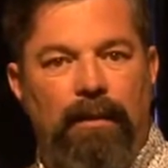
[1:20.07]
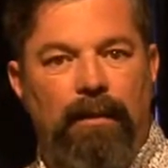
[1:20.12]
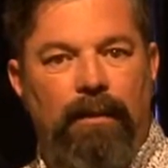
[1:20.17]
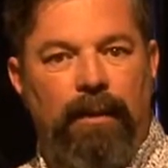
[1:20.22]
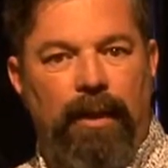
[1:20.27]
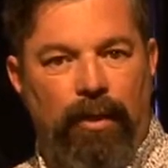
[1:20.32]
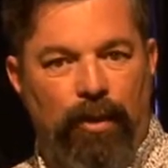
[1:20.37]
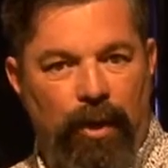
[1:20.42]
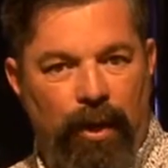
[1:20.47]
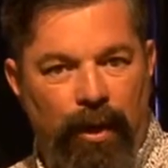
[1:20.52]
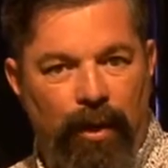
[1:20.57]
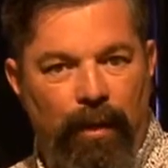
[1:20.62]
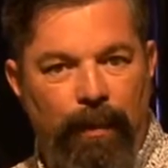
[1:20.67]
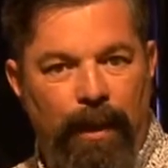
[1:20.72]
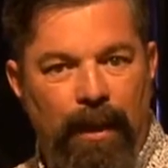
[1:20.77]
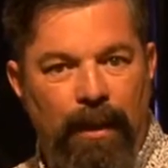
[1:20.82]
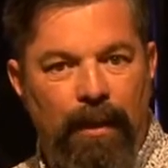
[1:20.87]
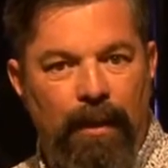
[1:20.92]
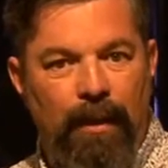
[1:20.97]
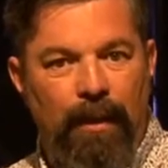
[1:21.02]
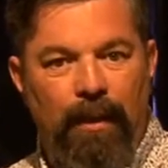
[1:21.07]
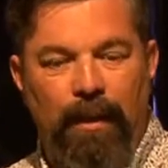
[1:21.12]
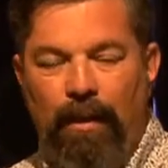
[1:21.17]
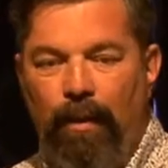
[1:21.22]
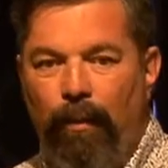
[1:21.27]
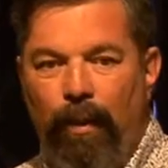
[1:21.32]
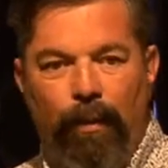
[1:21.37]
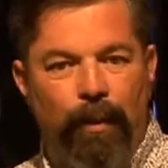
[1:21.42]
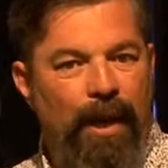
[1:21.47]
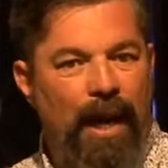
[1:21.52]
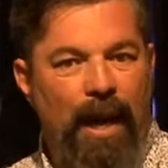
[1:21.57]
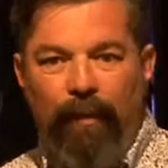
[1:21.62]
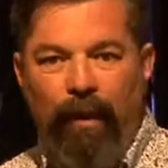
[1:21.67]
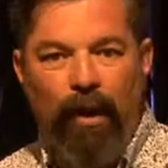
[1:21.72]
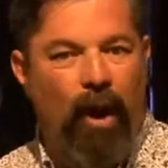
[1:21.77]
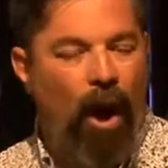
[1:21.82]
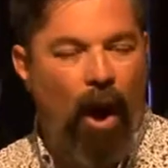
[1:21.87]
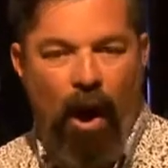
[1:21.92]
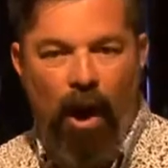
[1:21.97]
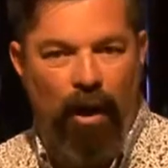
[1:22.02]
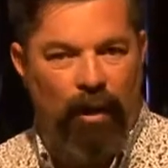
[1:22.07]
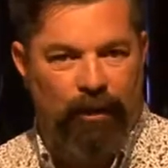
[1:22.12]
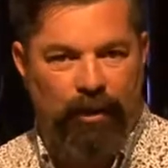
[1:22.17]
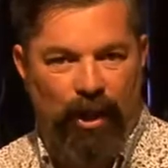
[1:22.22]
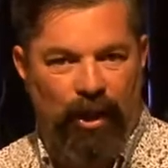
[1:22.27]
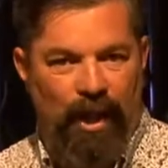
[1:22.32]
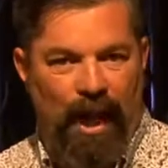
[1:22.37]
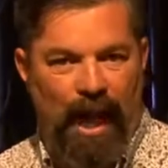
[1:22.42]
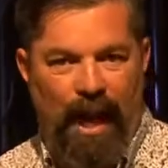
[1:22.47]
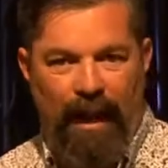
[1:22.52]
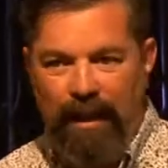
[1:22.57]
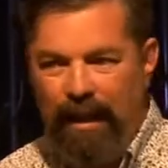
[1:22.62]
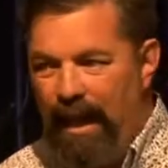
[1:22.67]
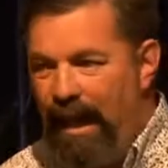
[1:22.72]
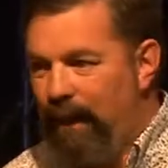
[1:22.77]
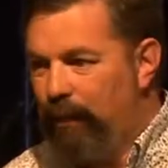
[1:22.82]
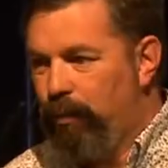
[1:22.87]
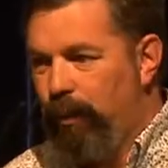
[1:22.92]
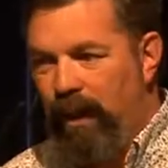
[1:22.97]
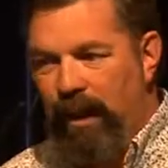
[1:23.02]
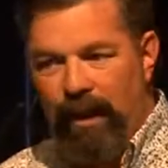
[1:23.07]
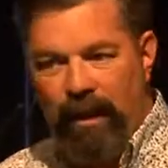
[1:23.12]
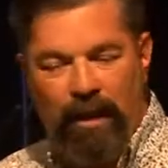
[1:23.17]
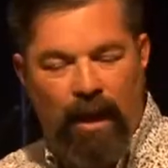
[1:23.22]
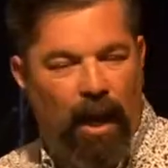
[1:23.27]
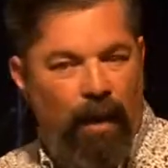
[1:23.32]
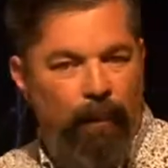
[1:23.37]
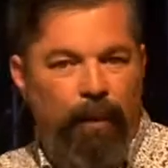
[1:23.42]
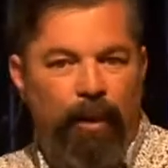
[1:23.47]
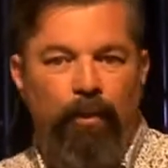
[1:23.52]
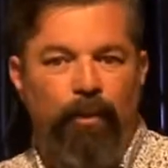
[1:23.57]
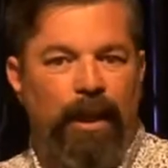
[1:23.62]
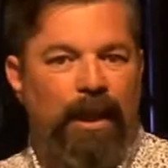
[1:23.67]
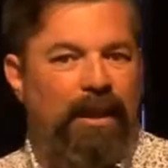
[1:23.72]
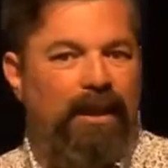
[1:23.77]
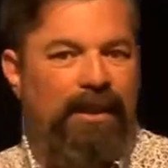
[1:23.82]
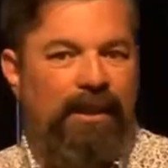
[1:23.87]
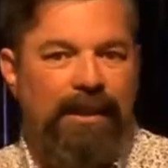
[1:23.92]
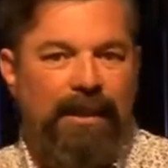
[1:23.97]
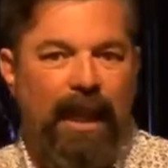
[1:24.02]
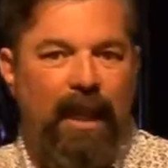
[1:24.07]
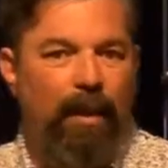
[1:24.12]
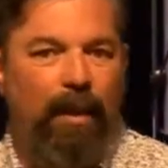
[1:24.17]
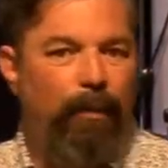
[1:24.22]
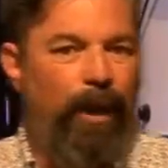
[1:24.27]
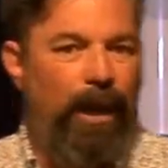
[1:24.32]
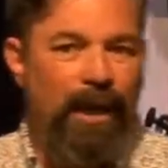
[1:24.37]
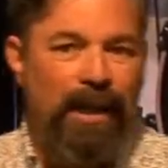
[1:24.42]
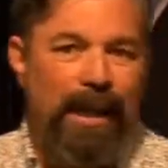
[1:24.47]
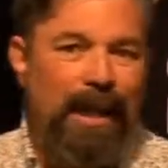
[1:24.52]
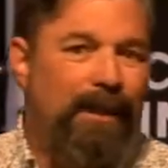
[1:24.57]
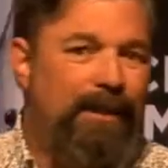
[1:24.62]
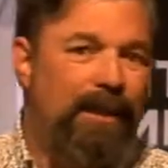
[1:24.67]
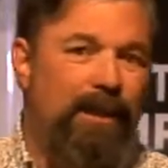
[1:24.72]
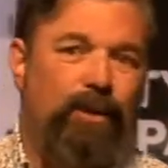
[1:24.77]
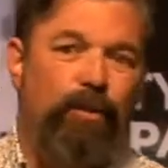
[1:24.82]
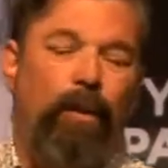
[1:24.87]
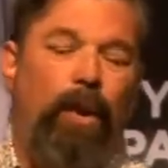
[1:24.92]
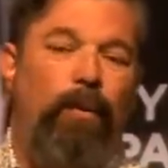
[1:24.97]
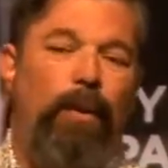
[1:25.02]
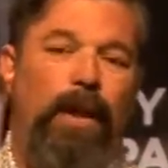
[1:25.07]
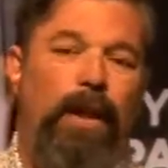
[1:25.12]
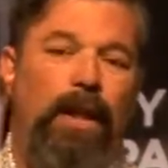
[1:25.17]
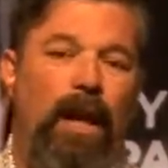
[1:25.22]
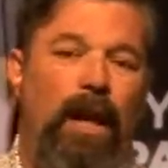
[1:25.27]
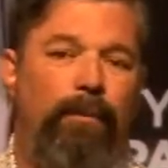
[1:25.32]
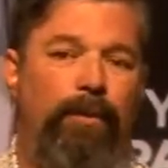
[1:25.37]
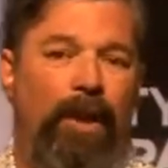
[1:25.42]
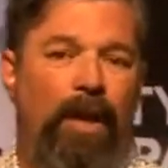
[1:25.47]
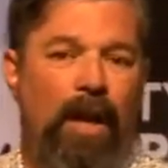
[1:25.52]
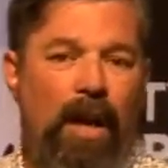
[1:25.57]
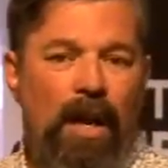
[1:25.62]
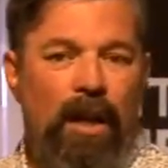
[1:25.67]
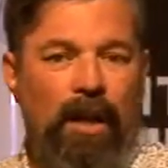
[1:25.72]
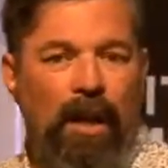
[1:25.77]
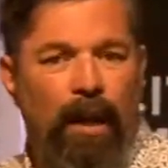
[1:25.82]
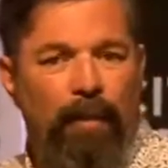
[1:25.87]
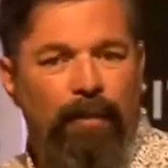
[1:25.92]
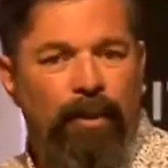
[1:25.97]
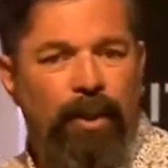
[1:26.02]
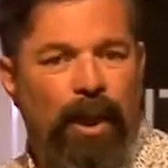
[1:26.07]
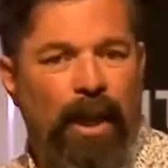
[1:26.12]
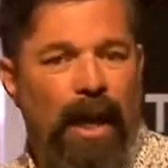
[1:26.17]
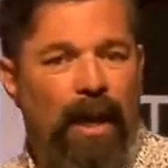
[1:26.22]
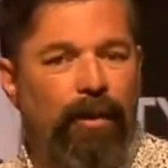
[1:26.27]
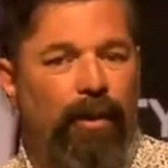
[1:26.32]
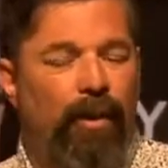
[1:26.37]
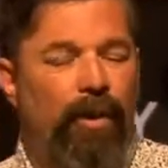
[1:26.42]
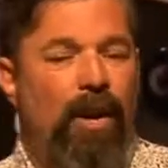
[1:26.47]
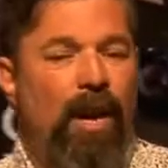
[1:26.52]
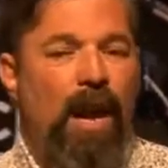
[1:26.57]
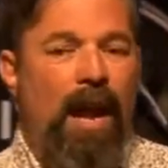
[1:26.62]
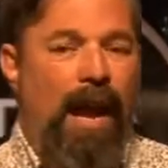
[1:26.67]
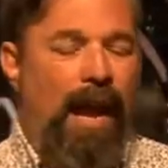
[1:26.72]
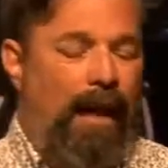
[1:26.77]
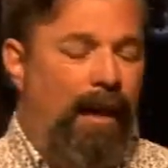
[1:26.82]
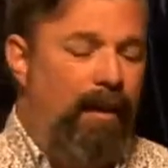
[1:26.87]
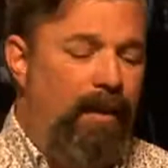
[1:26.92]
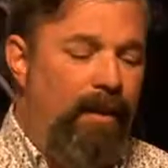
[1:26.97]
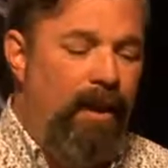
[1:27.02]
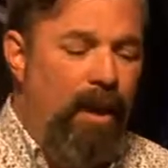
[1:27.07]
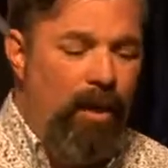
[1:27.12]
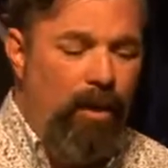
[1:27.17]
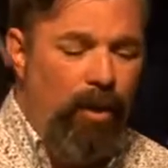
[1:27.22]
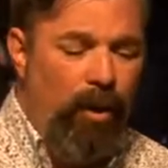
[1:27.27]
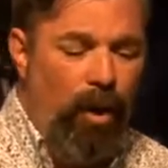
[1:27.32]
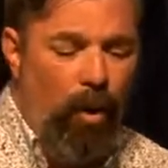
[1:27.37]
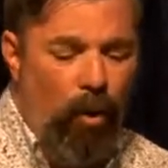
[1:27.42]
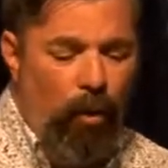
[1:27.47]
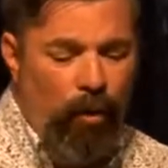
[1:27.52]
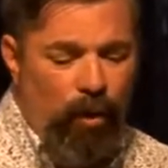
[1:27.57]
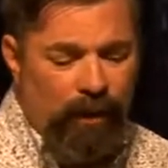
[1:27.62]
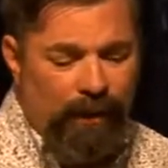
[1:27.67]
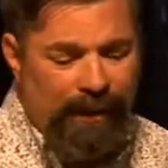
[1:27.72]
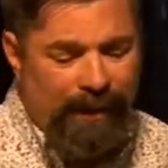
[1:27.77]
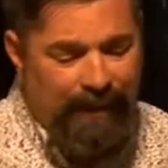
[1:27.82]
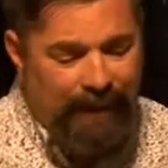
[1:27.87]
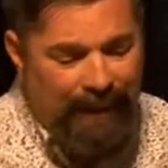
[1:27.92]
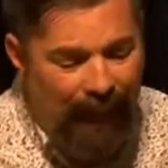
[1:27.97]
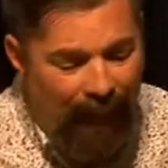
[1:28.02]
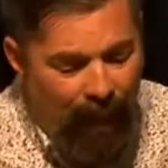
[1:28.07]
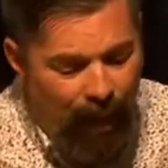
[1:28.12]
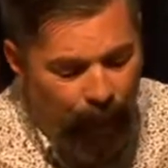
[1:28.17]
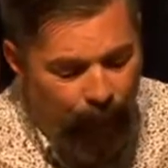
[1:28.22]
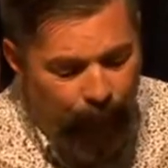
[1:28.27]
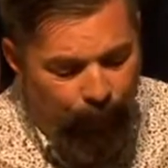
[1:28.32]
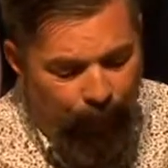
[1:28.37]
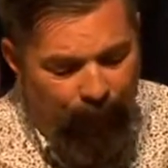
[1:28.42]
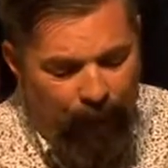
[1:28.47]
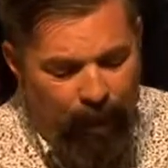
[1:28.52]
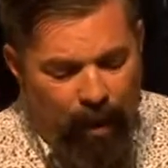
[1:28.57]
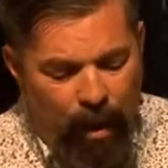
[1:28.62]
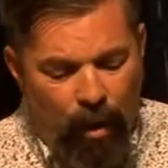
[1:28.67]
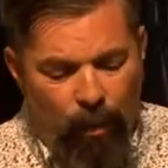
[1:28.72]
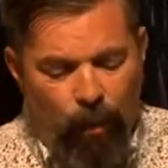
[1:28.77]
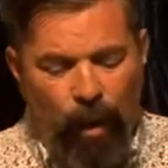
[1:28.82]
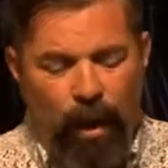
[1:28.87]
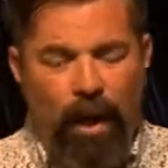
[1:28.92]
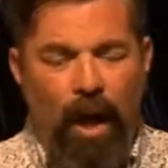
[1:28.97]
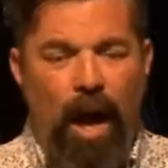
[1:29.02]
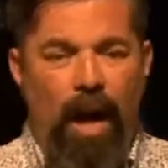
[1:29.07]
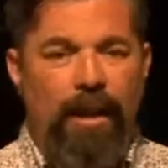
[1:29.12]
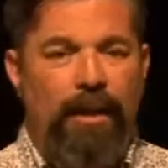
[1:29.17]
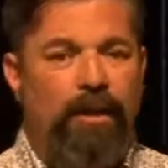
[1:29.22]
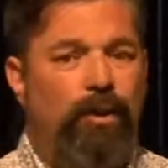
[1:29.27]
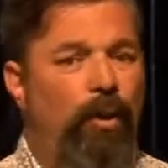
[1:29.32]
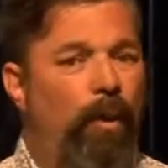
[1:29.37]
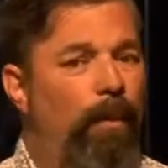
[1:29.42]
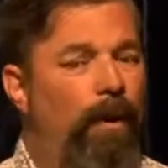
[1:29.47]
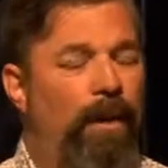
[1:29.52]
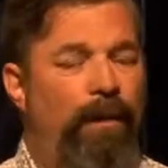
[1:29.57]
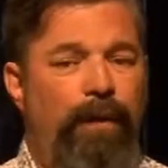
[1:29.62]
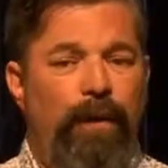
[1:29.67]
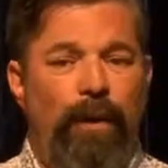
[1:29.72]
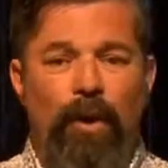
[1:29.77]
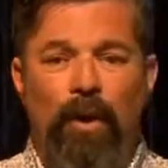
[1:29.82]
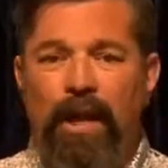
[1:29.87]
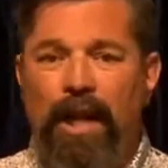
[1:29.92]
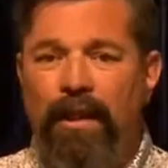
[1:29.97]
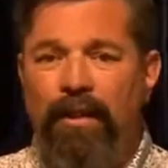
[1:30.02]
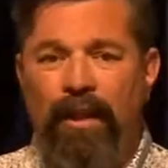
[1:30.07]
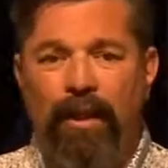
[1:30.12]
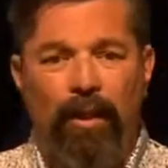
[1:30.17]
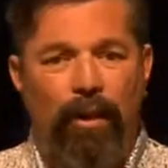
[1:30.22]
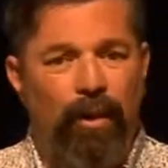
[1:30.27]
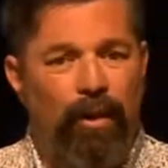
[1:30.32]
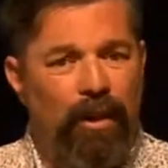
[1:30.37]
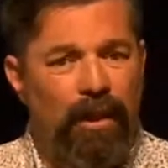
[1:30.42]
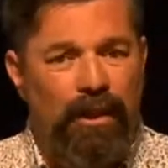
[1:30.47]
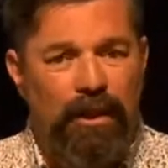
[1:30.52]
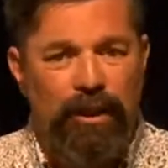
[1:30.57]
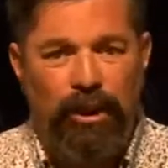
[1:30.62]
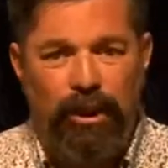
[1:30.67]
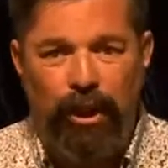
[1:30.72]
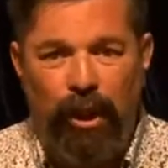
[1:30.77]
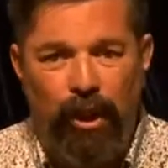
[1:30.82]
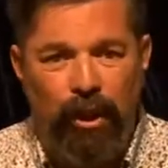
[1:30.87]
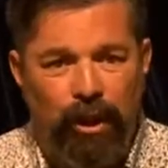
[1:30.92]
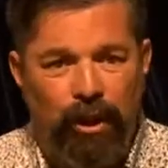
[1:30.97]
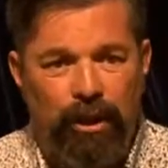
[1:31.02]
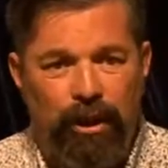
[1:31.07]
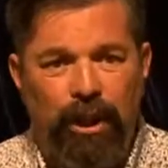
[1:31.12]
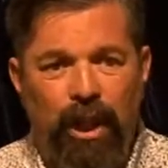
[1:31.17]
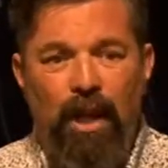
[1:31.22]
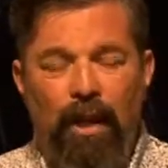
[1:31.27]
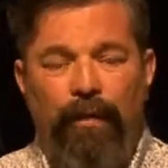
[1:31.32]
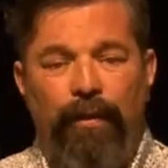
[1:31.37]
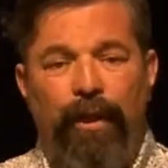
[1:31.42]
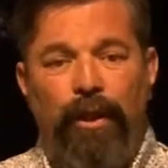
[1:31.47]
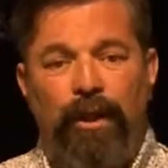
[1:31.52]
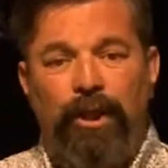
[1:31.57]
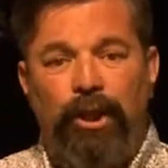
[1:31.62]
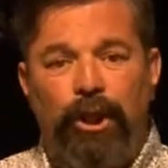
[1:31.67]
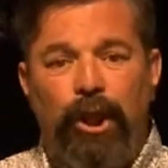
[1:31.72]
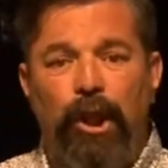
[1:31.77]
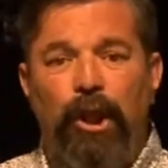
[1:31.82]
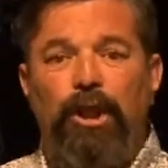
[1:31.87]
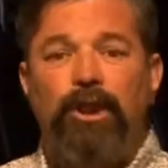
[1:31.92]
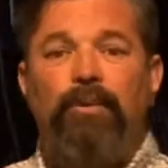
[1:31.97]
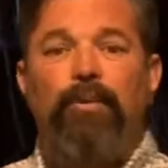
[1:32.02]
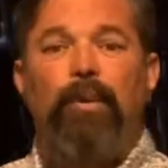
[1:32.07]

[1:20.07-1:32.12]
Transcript: Did you hear me? We were never called to that. Yes, we can come here, we can celebrate. Yes, it's where we come to come together and, you know, celebrate what God is doing. But if you look at the early church, the church